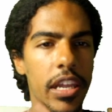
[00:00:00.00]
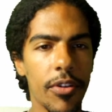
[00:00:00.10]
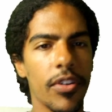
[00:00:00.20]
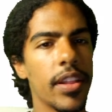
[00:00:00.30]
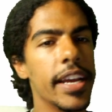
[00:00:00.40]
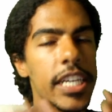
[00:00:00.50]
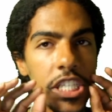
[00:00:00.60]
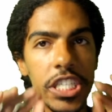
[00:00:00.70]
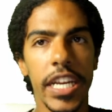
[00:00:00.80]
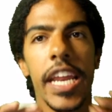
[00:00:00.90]
literally
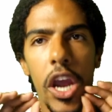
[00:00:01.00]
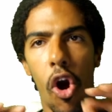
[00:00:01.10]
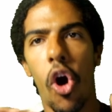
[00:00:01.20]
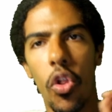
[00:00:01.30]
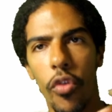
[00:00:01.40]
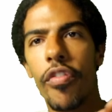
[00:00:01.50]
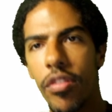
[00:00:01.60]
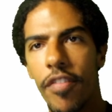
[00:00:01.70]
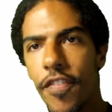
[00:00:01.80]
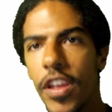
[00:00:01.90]
shitting all over
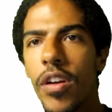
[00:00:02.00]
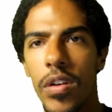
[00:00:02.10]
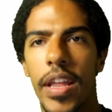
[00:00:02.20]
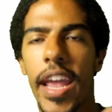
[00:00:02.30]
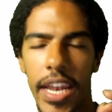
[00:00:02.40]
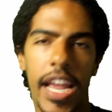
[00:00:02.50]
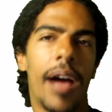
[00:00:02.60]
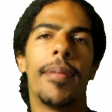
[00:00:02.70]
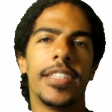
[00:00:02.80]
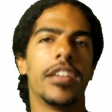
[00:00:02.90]
the field and
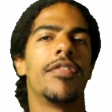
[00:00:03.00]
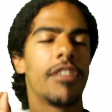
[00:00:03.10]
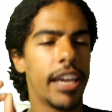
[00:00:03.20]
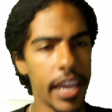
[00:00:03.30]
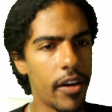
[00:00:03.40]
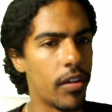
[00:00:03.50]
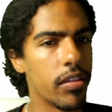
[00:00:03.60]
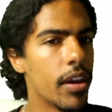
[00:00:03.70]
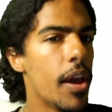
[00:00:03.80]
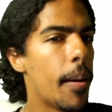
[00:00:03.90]
got myself
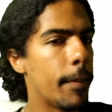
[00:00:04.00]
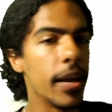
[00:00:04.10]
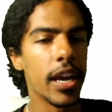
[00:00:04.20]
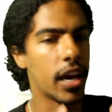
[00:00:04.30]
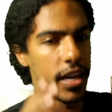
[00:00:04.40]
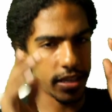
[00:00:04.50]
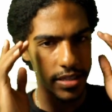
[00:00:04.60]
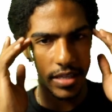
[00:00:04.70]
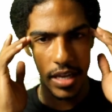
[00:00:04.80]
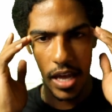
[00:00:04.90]
killed
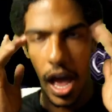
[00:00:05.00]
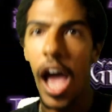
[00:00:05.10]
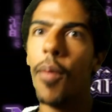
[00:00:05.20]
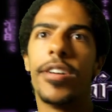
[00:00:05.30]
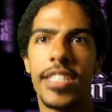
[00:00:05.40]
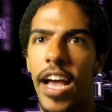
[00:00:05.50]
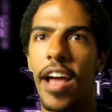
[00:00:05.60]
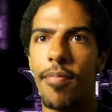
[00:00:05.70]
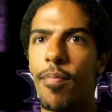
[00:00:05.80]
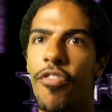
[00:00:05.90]
because I was
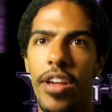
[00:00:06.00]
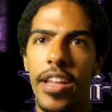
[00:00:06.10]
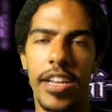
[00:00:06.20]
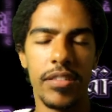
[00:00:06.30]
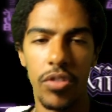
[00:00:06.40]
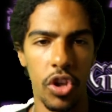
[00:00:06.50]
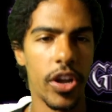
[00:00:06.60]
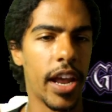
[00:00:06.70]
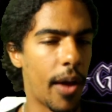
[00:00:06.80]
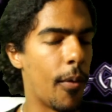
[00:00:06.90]
not really
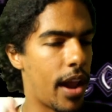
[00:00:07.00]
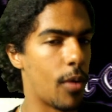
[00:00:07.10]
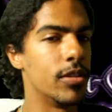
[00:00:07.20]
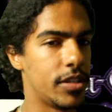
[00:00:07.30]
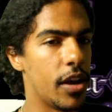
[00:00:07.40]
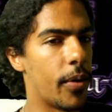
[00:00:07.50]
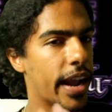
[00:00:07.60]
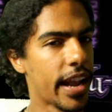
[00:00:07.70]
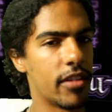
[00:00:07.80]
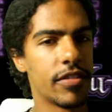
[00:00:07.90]
looking at what I was
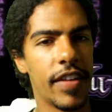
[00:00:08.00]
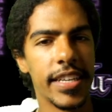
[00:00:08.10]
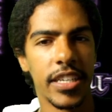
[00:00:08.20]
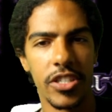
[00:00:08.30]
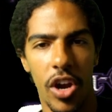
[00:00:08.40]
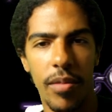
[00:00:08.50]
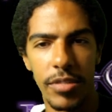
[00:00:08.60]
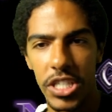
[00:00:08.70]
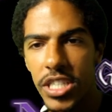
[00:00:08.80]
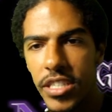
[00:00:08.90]
doing, and I was facing a Dark
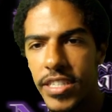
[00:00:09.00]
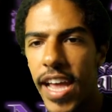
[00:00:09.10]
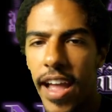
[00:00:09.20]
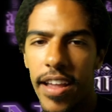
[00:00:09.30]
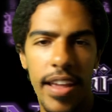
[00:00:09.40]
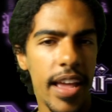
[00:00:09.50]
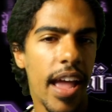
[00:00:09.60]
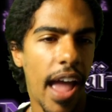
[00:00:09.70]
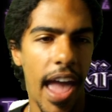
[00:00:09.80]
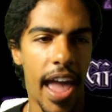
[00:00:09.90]
Magician deck,
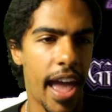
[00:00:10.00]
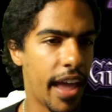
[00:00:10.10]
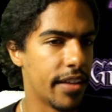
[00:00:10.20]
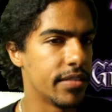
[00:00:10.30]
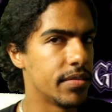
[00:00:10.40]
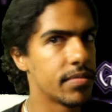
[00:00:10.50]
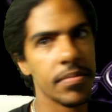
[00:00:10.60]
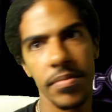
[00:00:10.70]
and